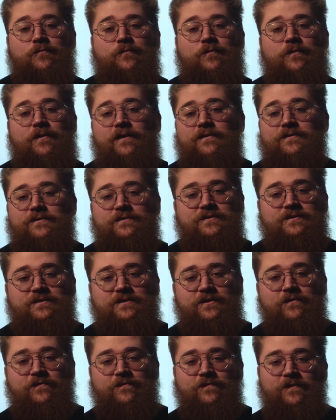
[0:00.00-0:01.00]
while
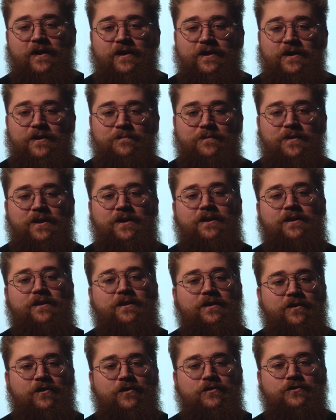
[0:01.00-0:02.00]
still finding meaning
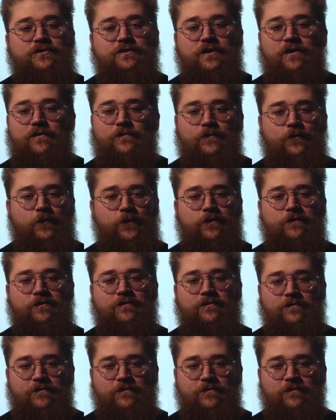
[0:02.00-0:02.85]
in our suffering.